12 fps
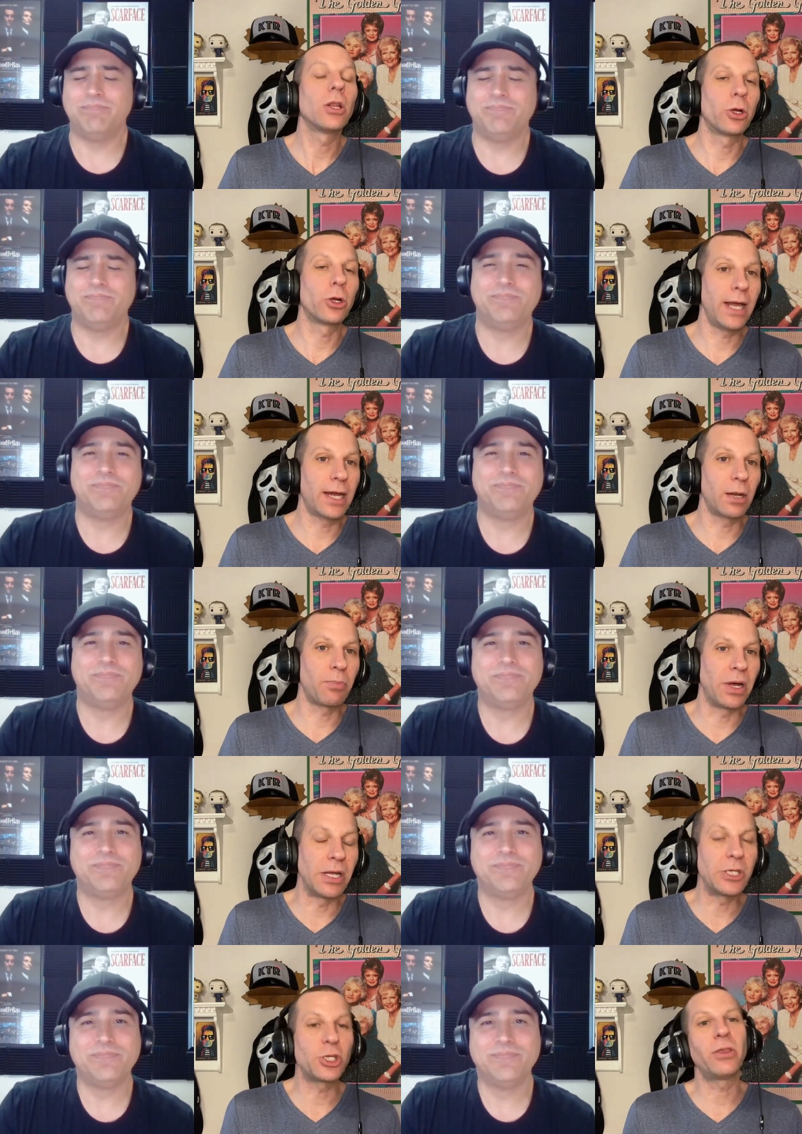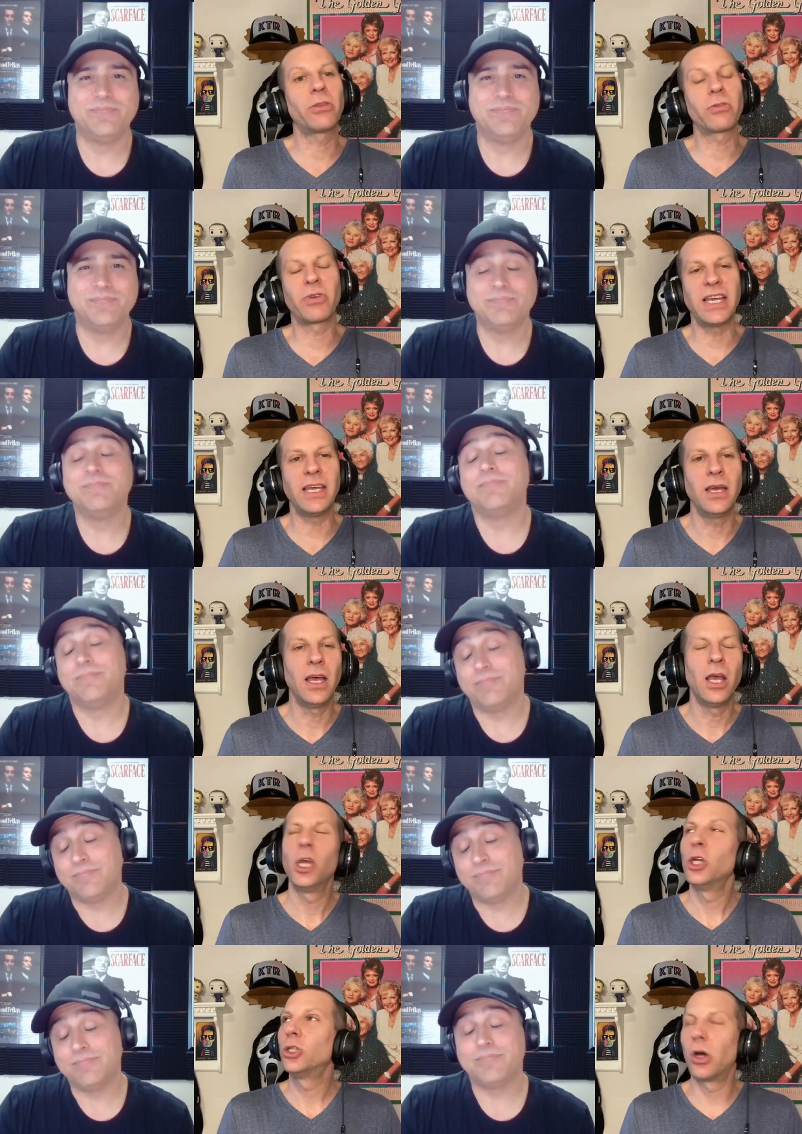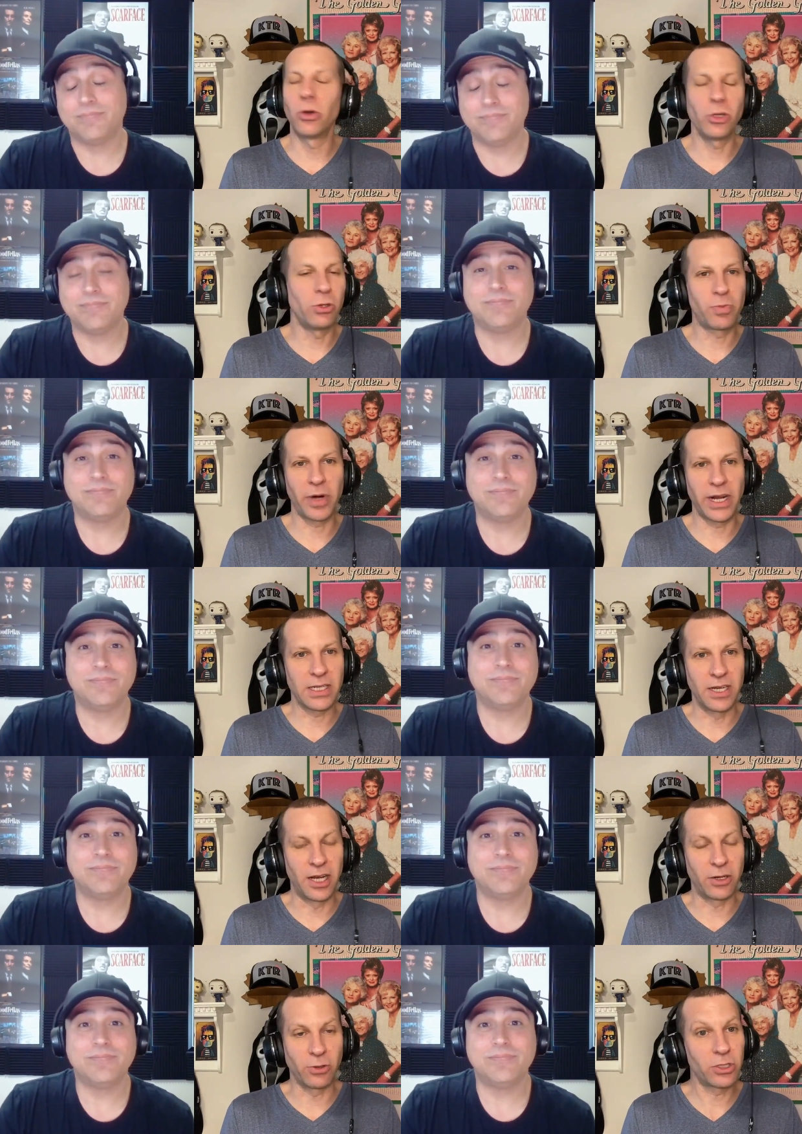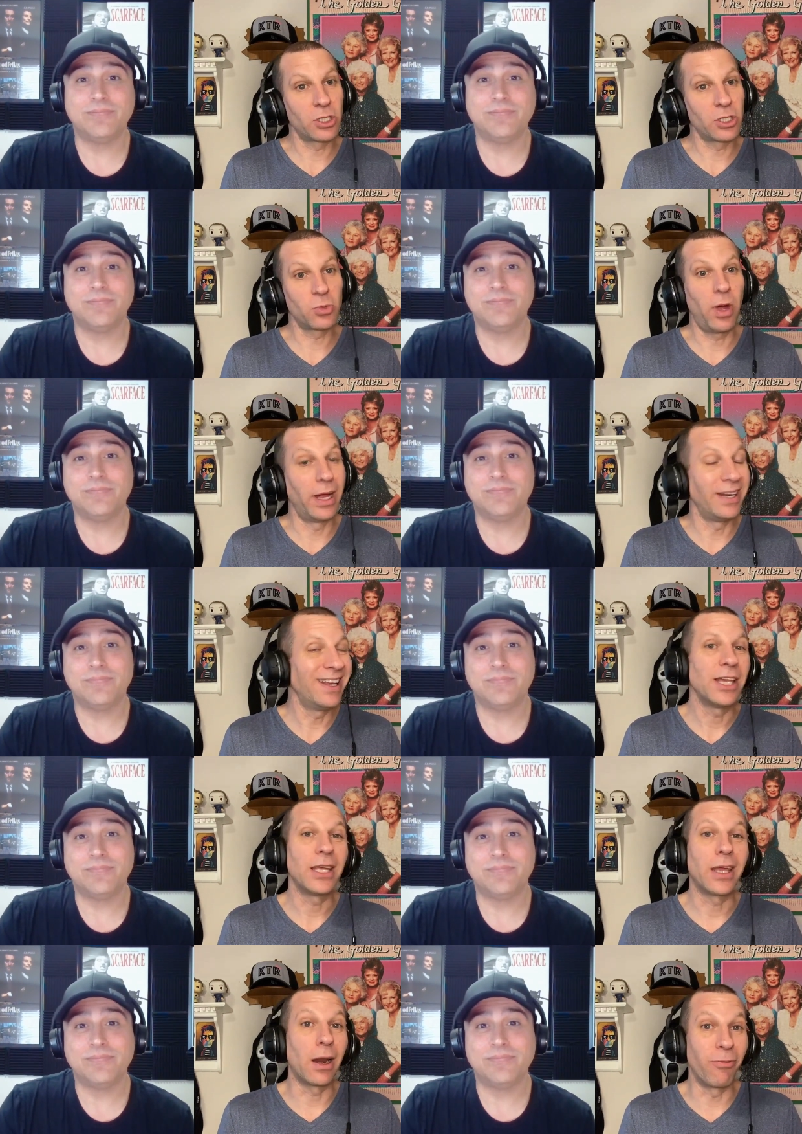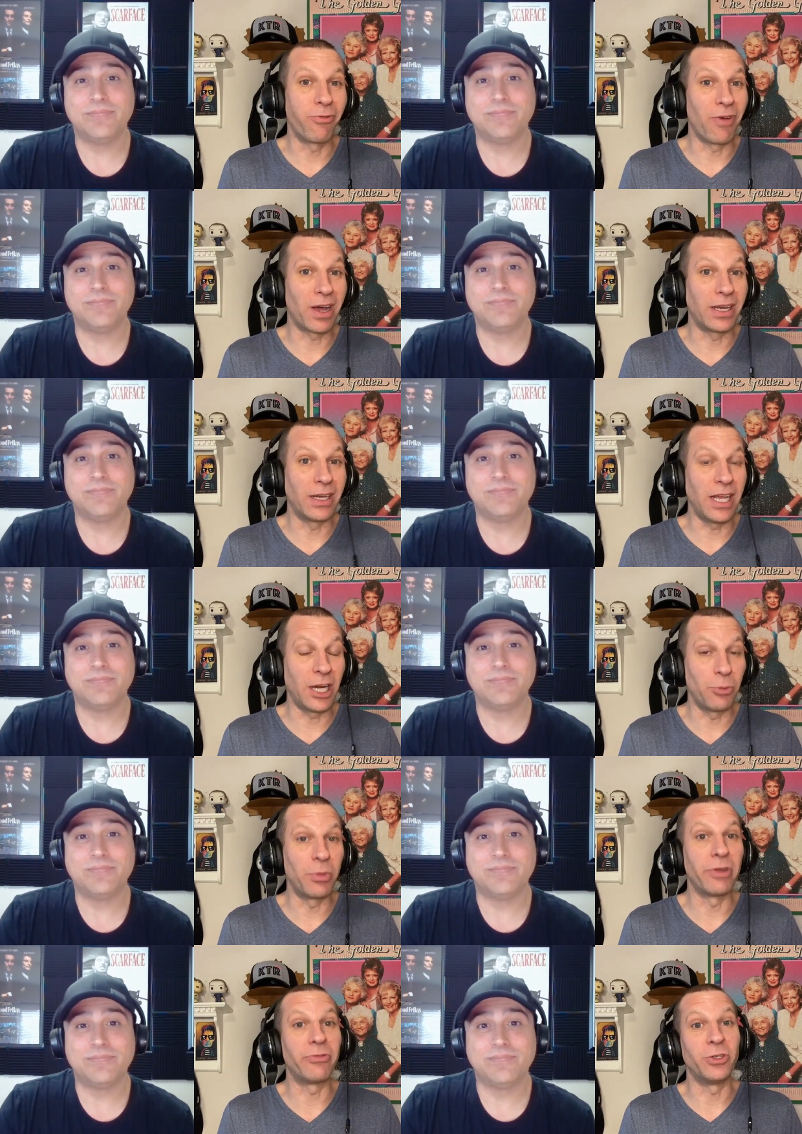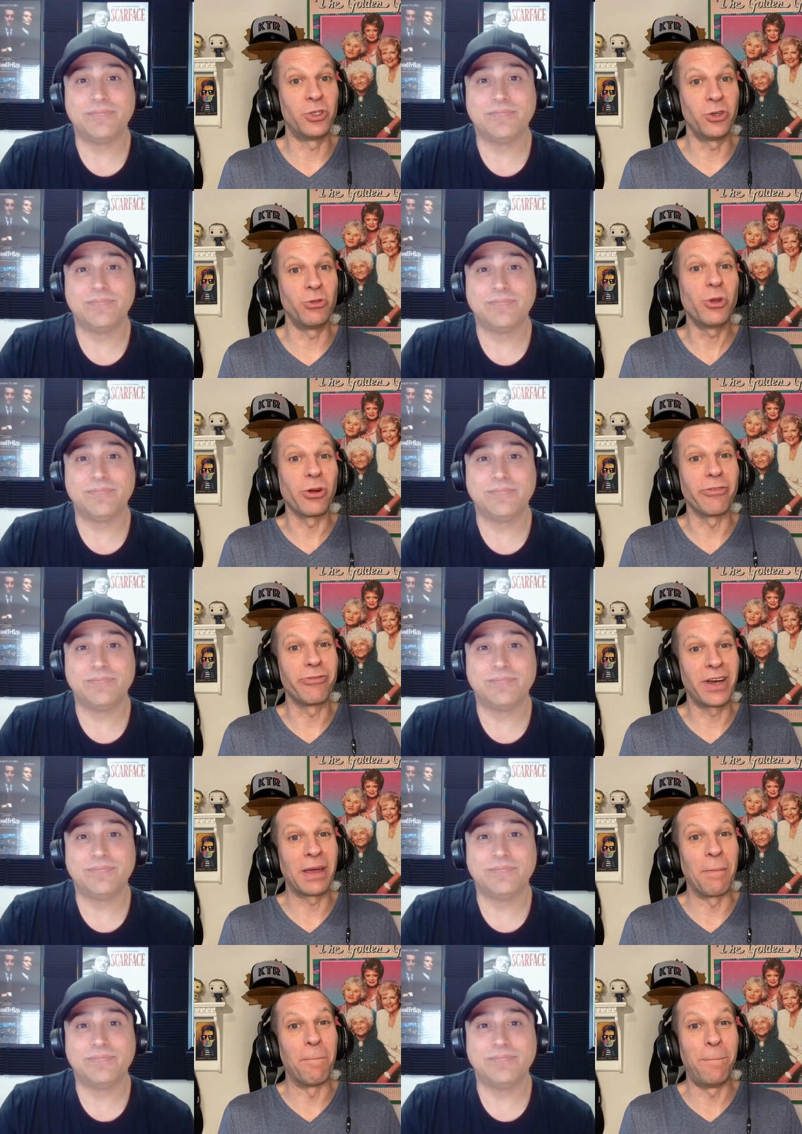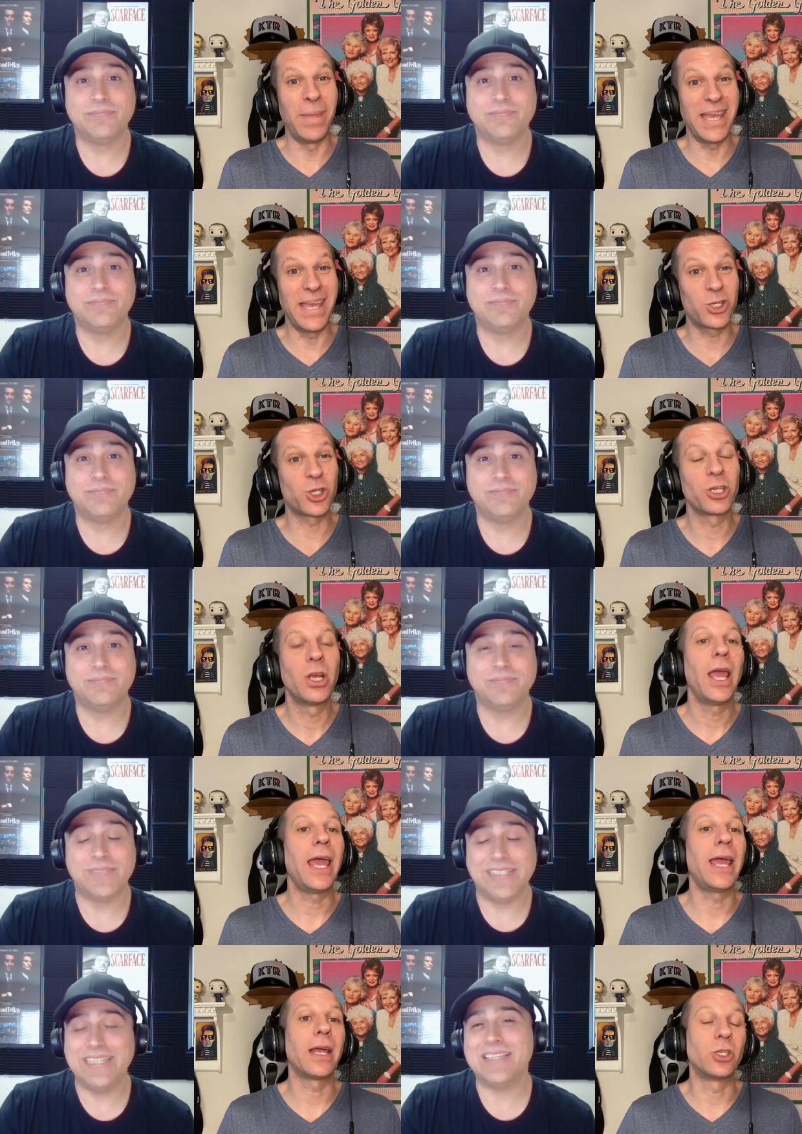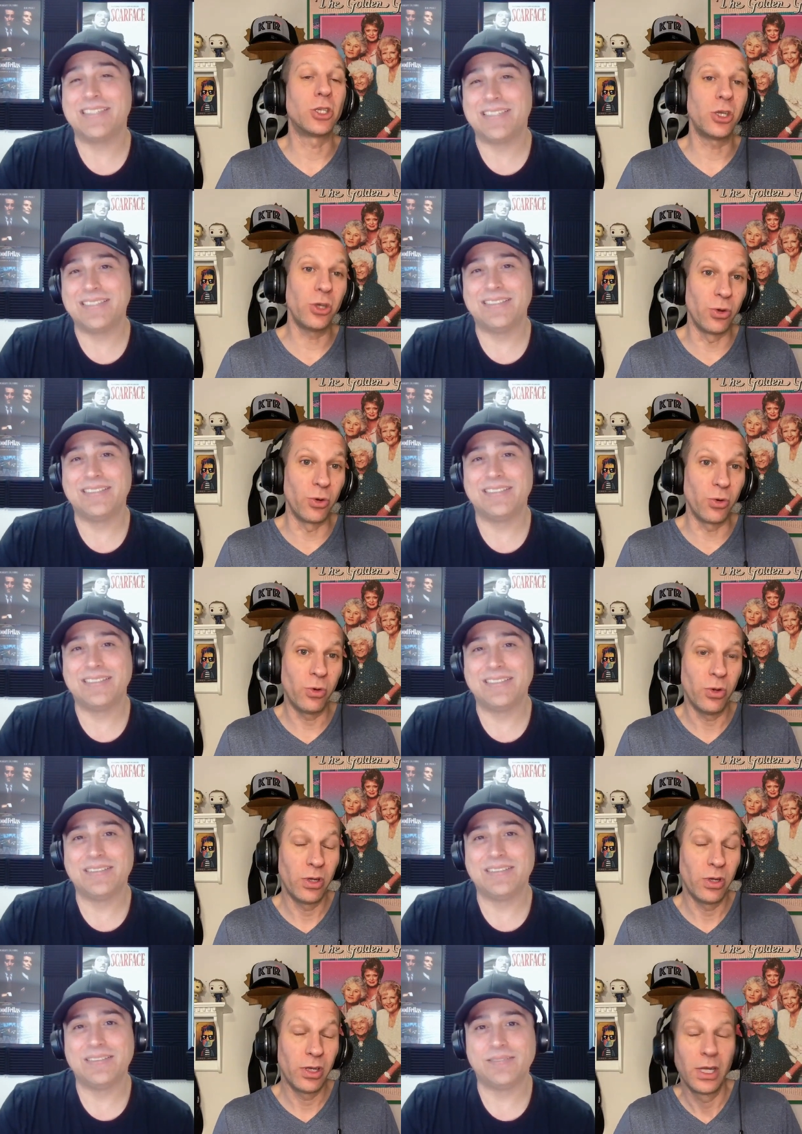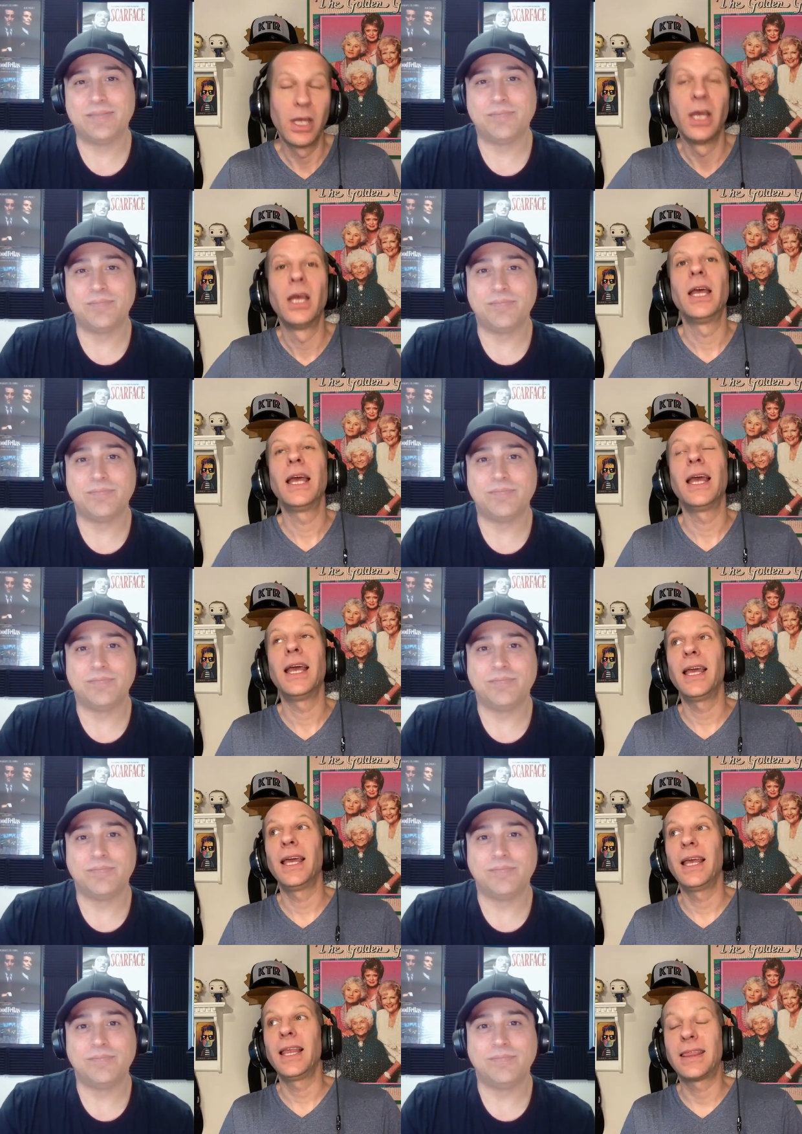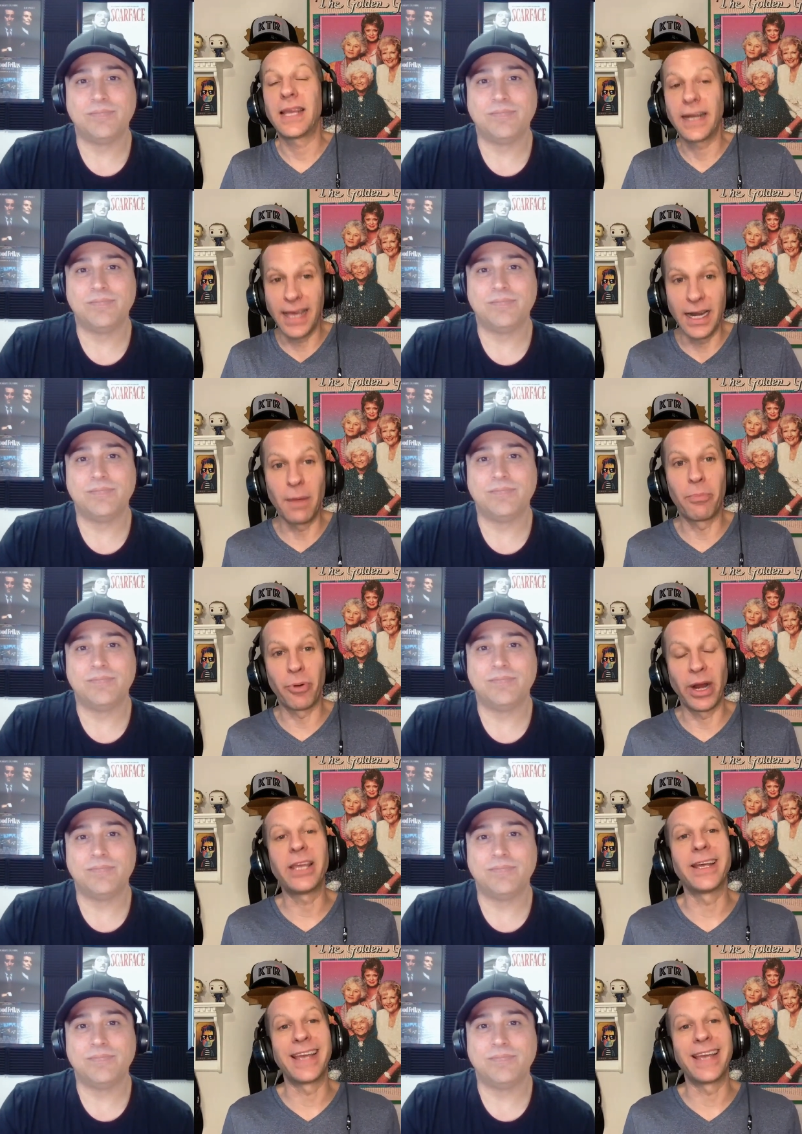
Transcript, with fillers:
Speaker 1: learn how to punch. And three, don't use brass knuckles because one, you don't fucking need them. And if you do, you're a fucking bitch. And two, they're going to break your